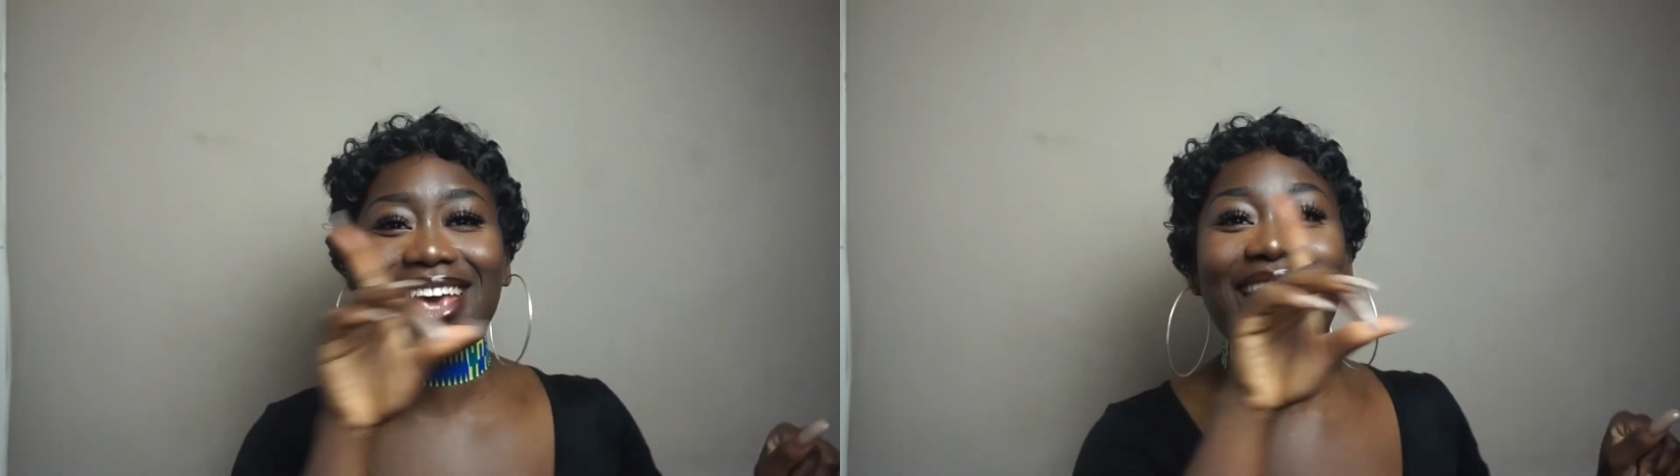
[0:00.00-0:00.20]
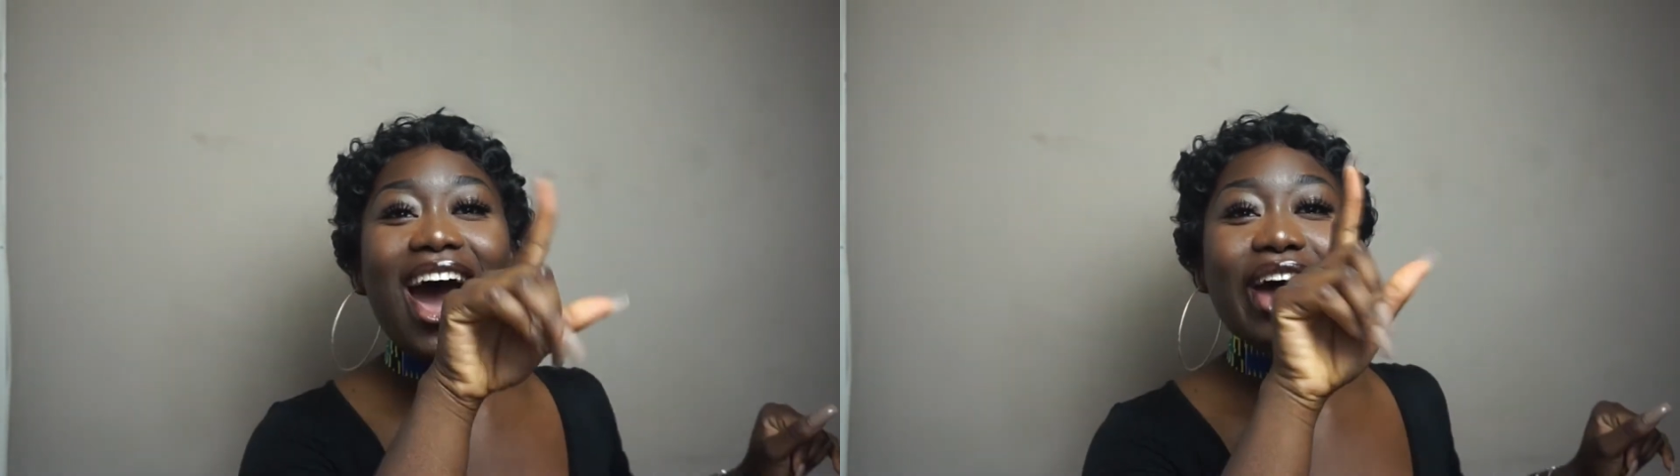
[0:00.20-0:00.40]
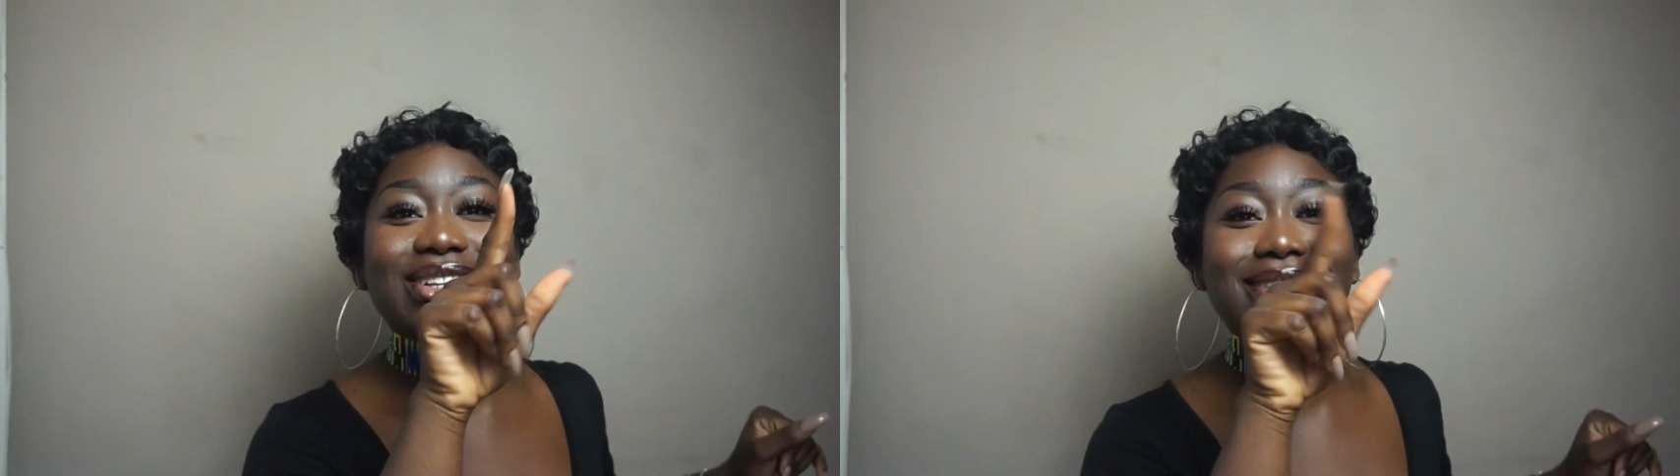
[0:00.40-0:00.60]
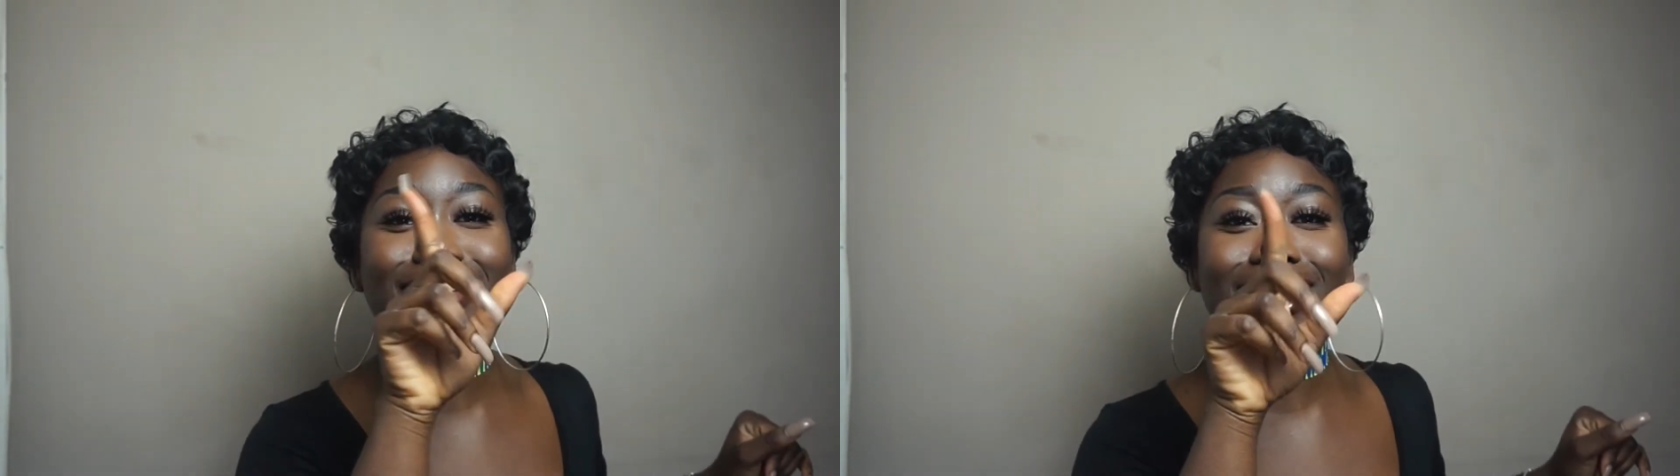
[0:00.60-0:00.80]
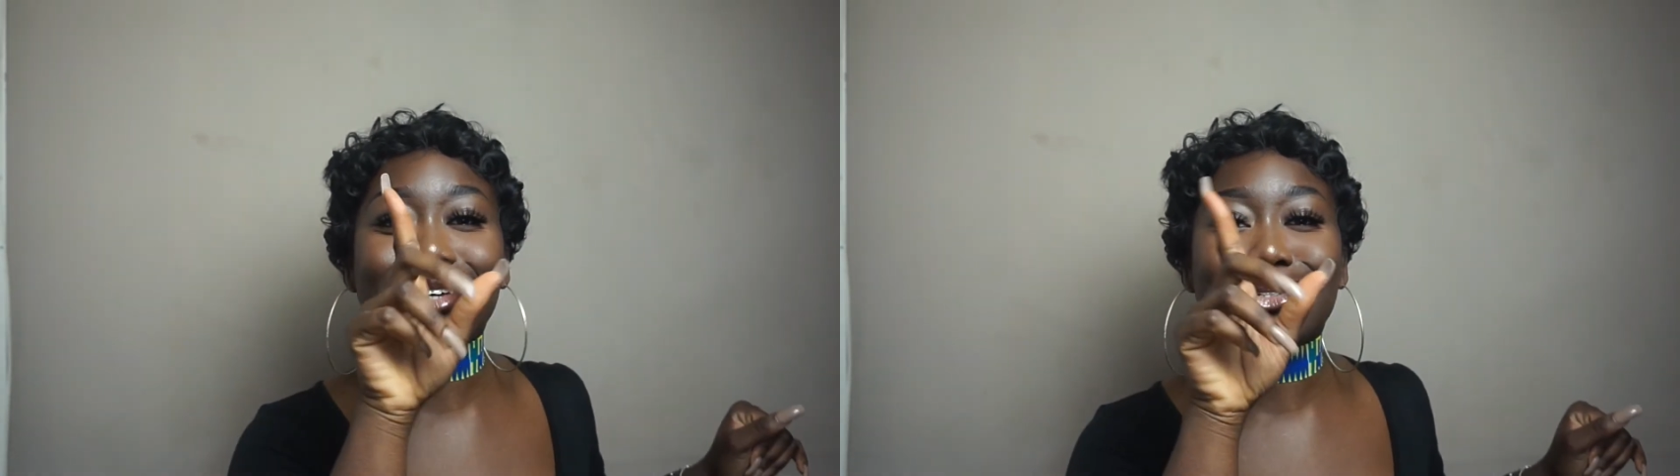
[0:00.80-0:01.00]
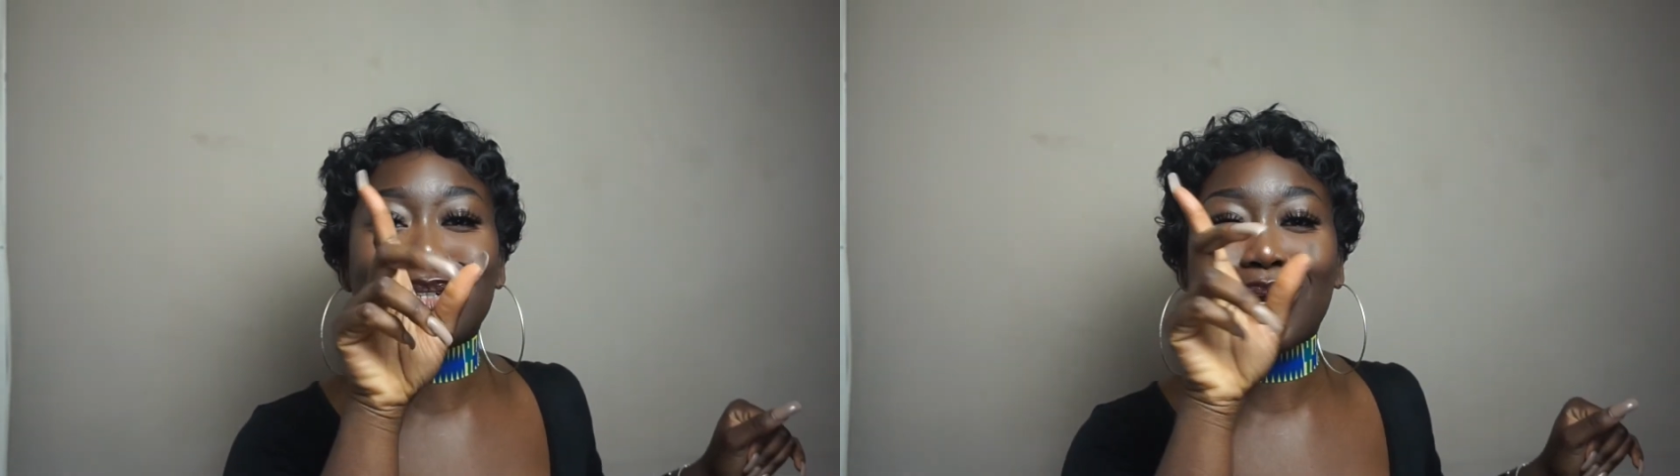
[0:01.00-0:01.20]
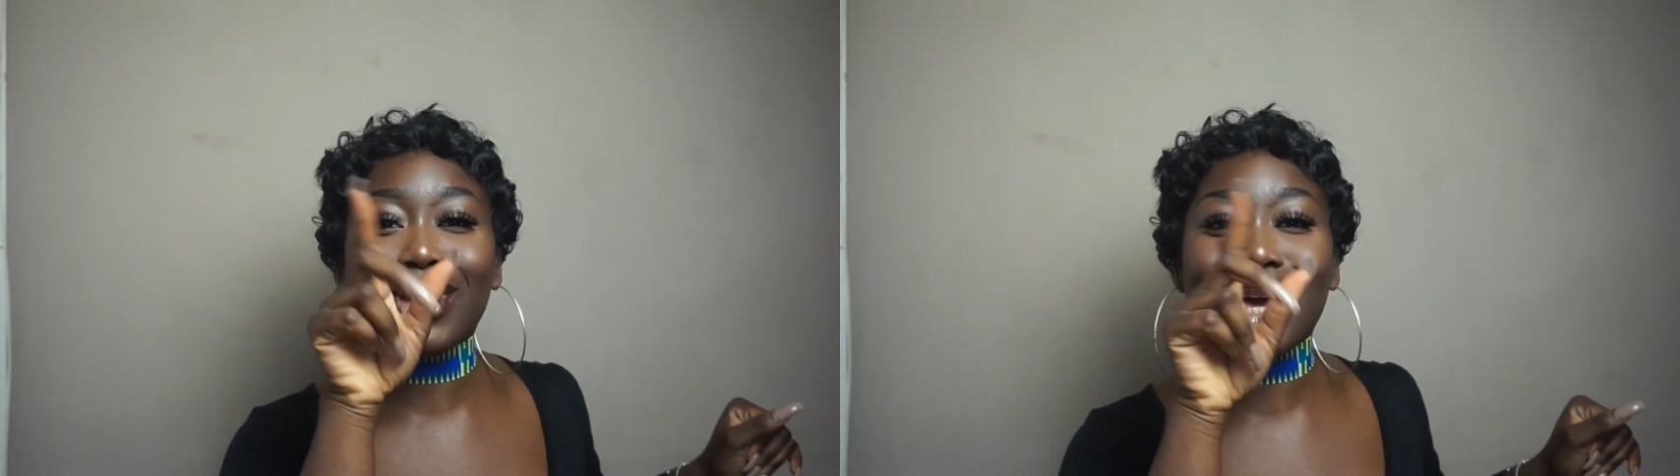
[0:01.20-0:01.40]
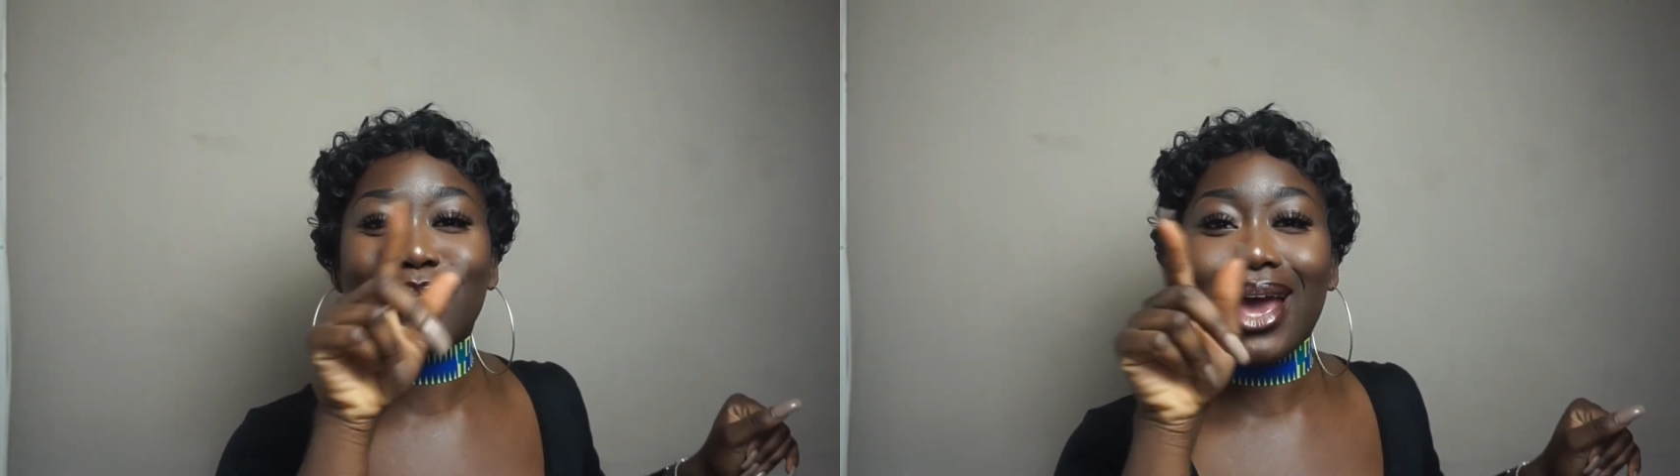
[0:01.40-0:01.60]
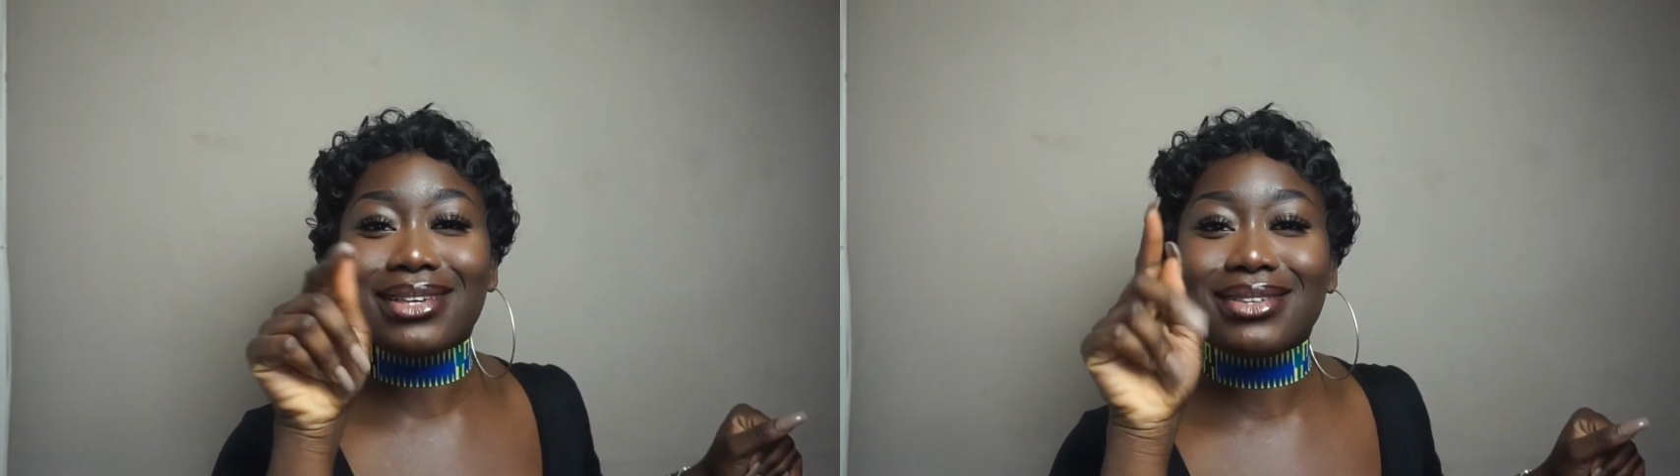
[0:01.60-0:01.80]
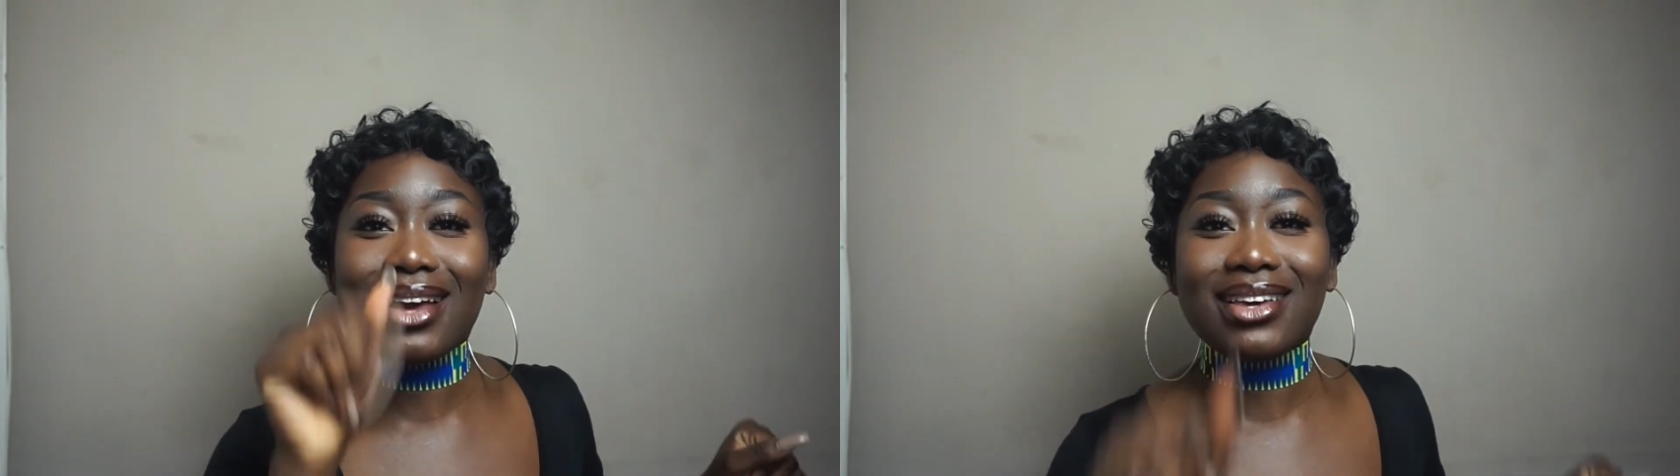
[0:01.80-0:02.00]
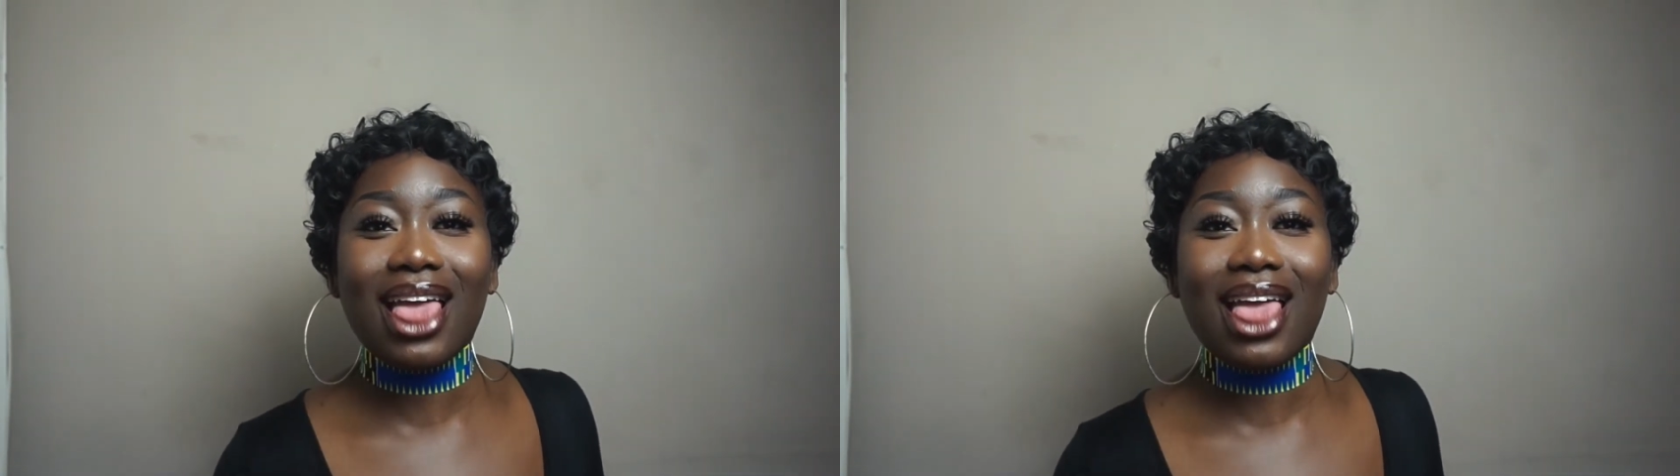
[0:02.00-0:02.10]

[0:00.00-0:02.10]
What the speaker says: ITSJNS.